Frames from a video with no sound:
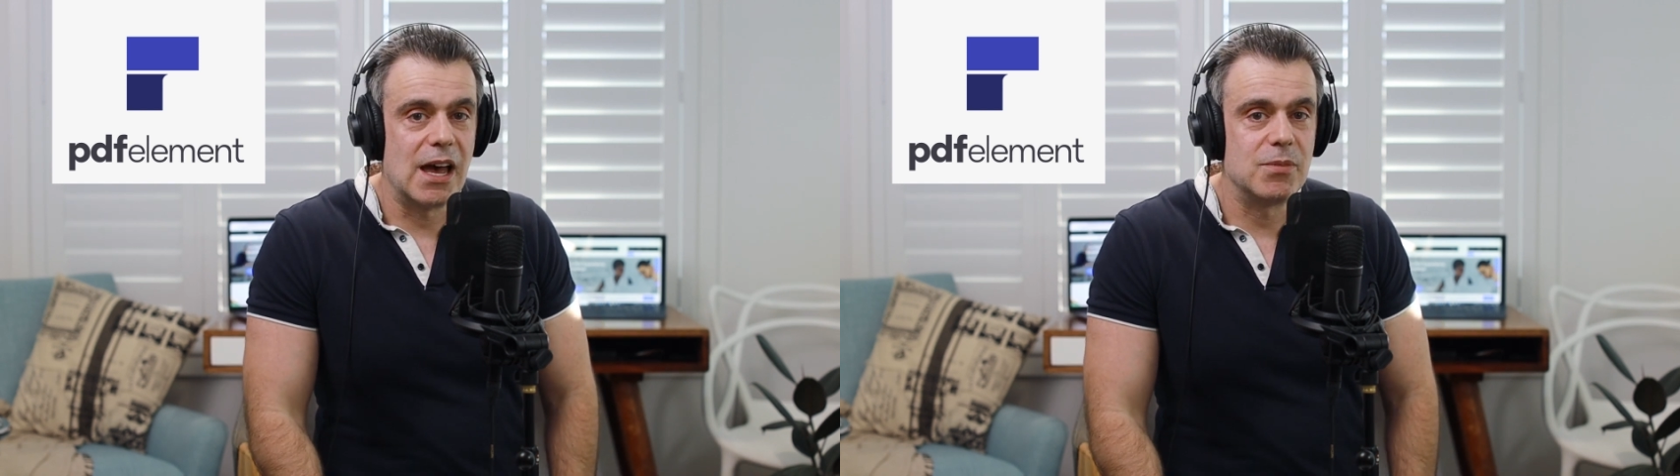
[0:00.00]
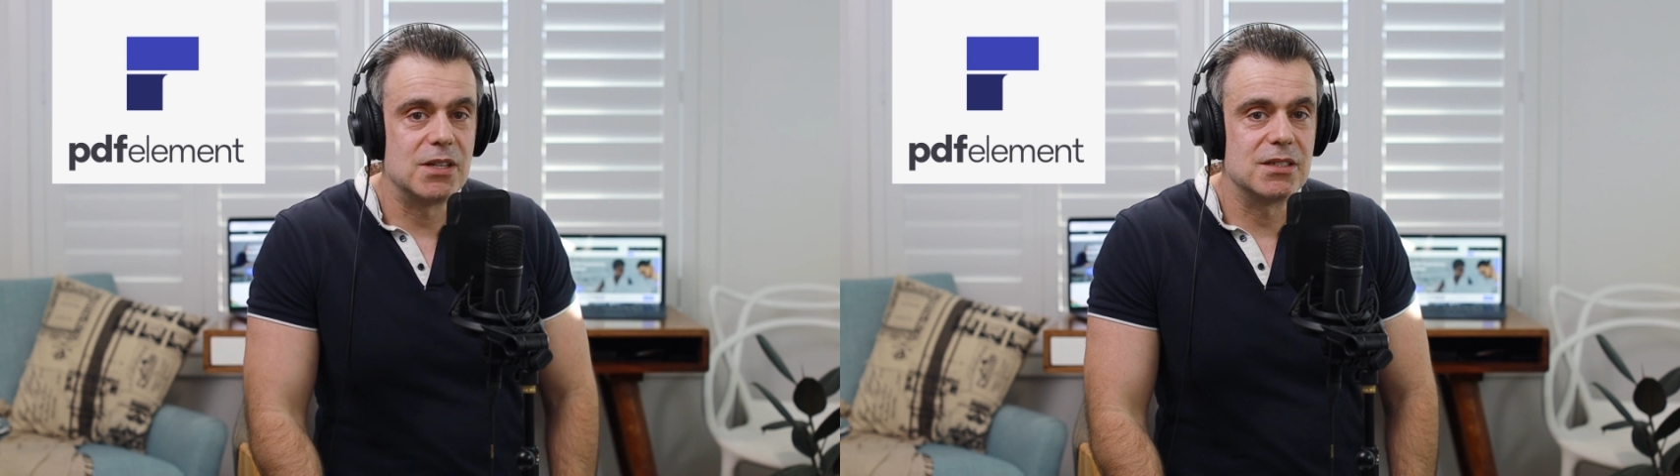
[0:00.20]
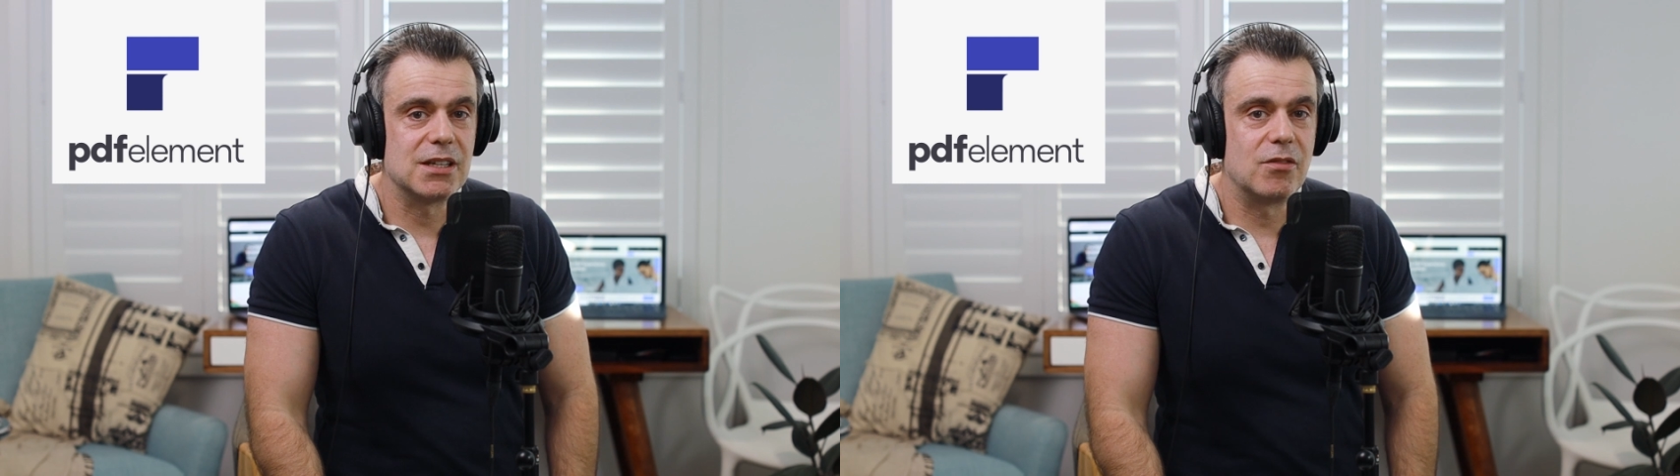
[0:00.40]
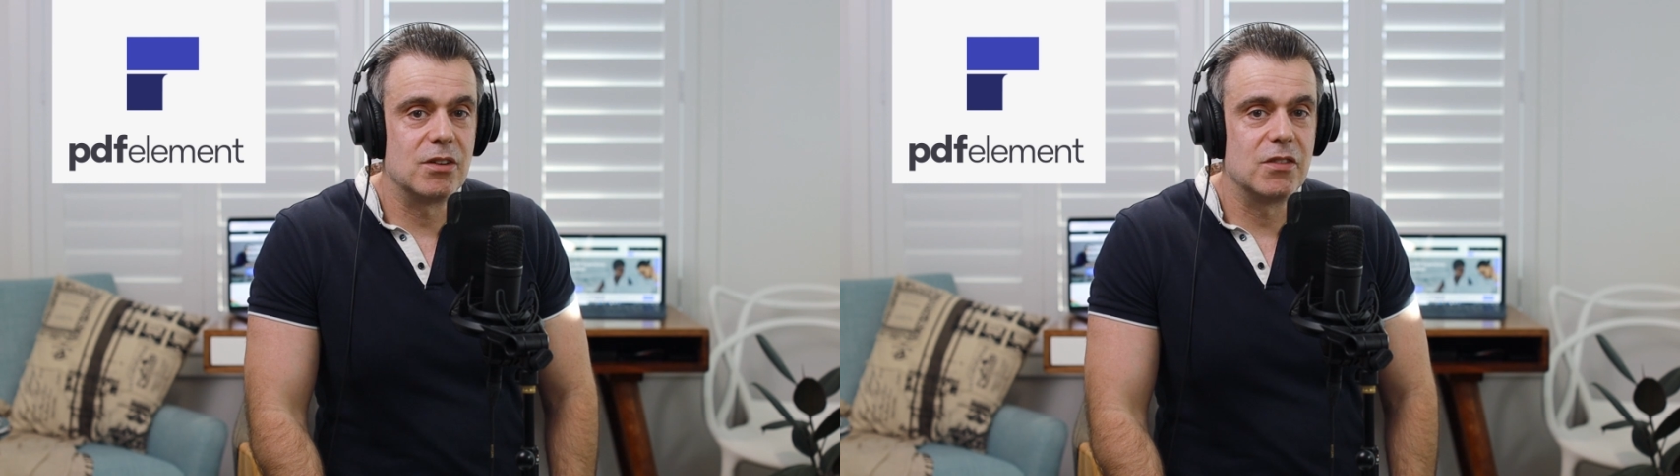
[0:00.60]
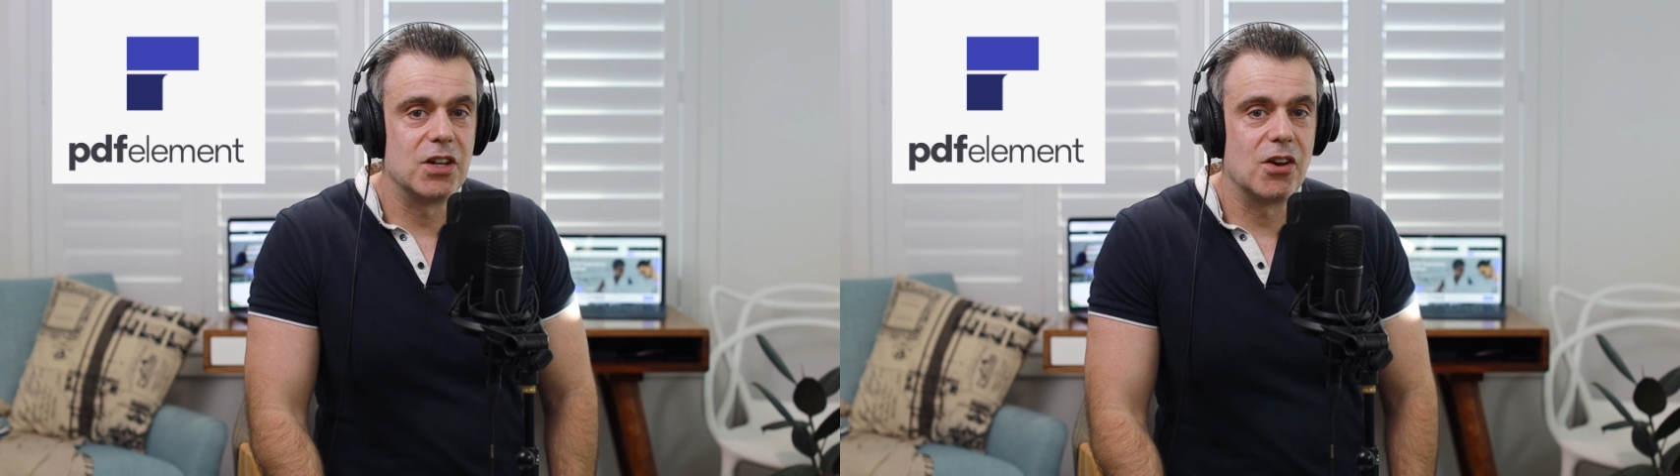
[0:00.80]
app
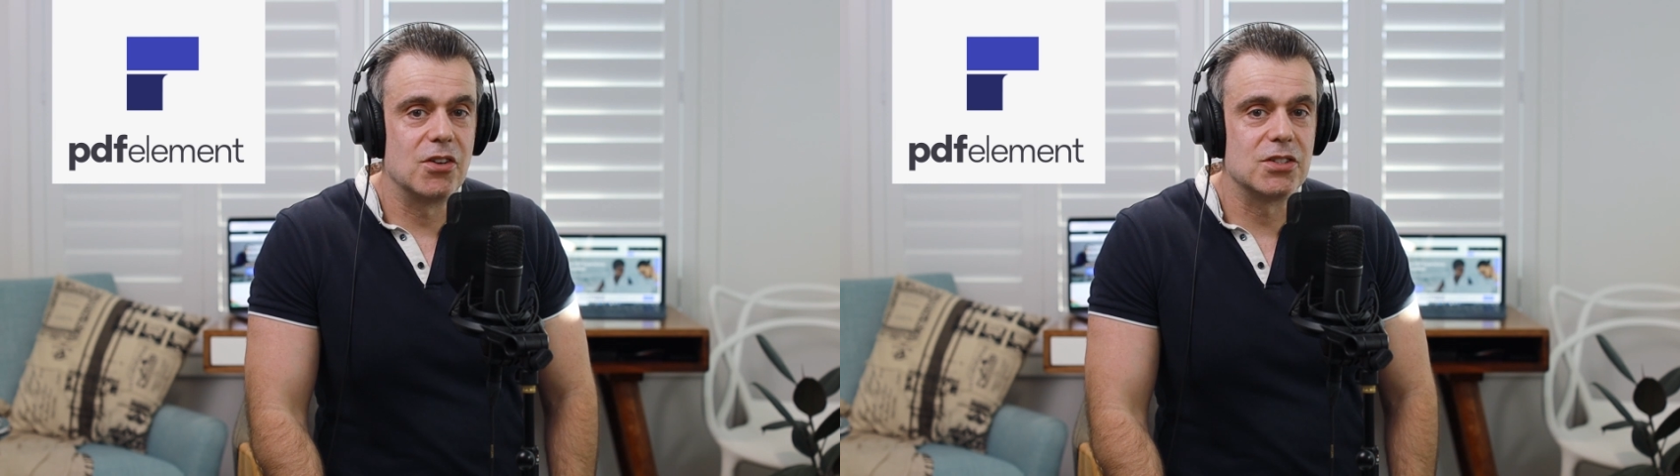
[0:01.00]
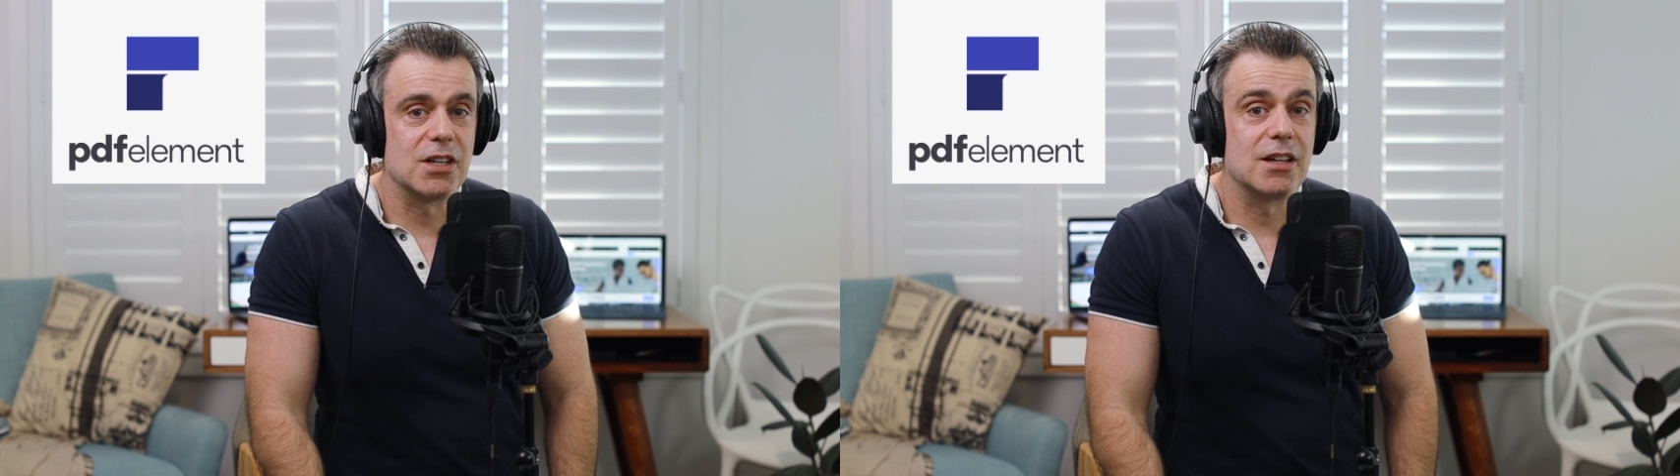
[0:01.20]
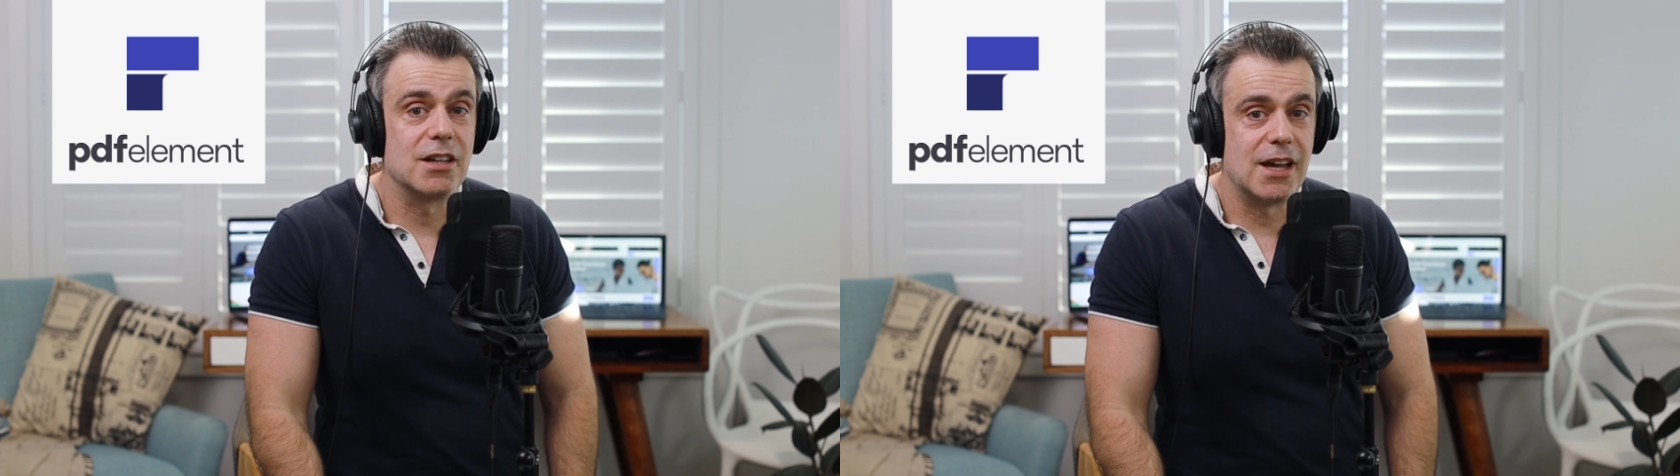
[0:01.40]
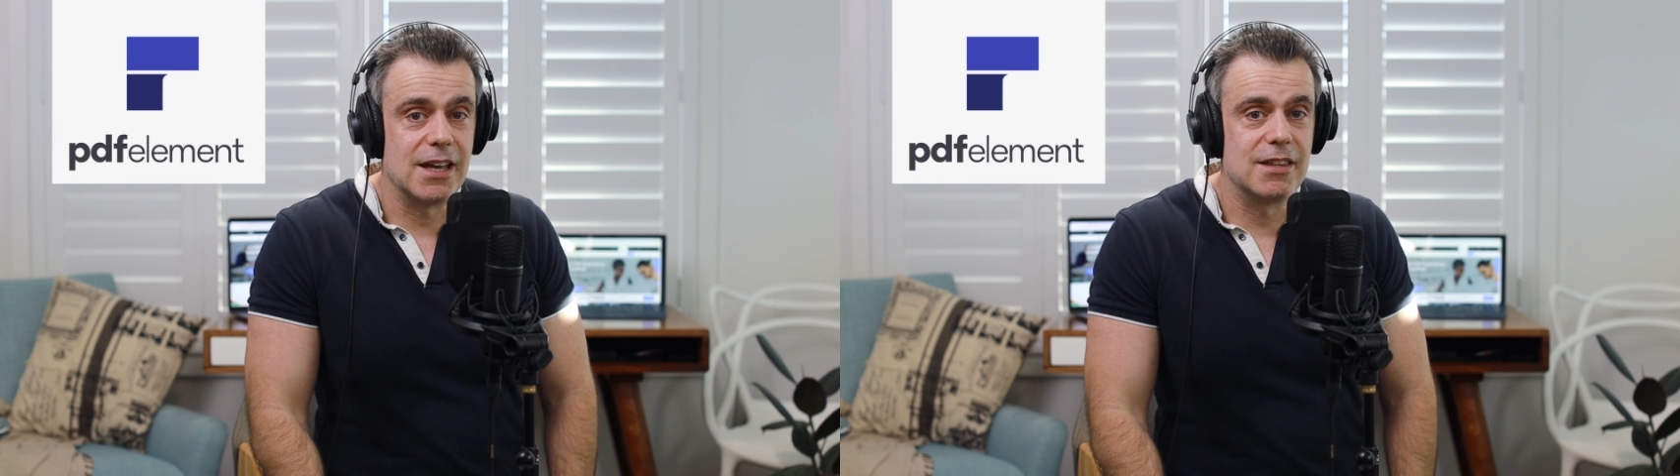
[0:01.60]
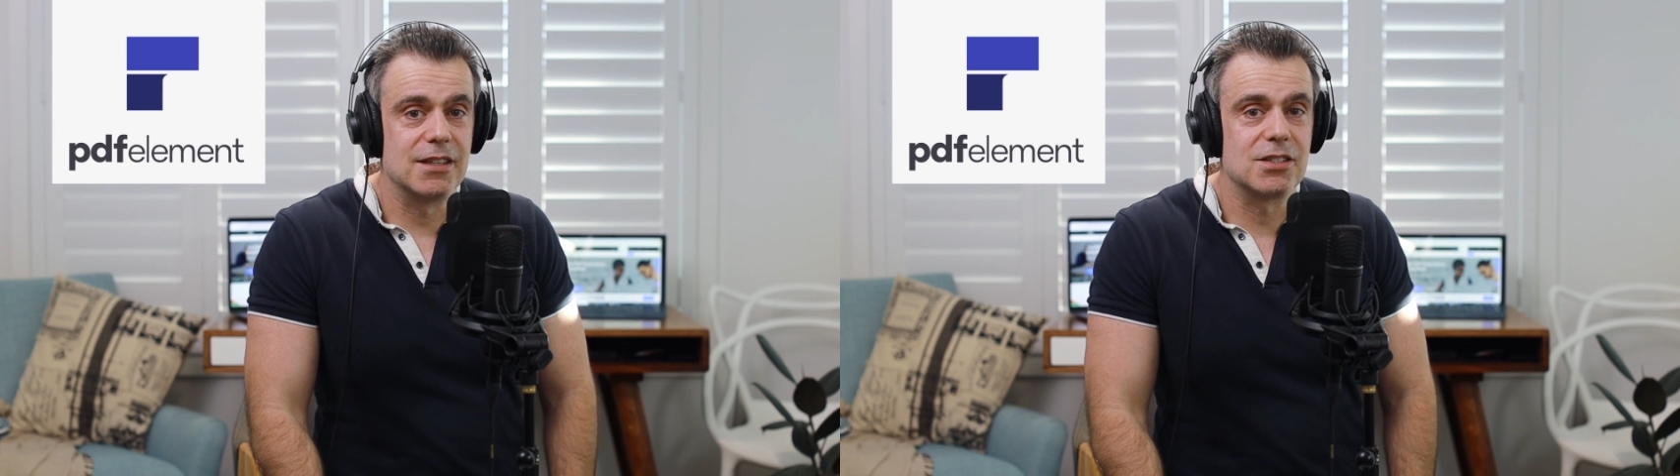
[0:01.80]
discovery videos
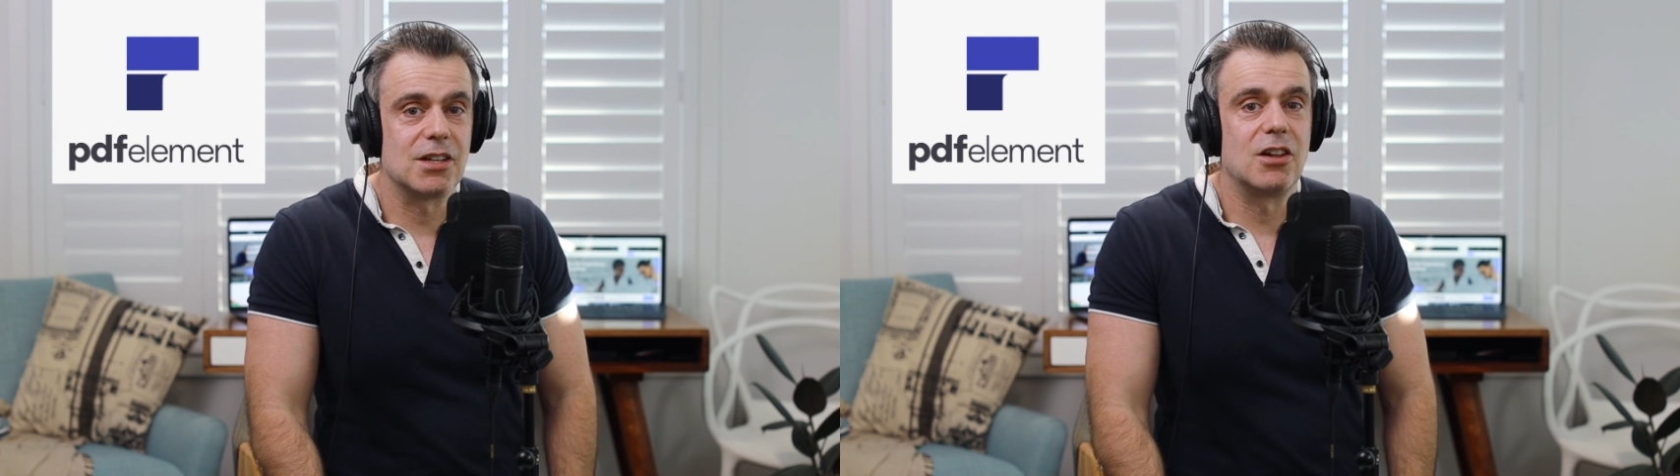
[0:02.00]
like this,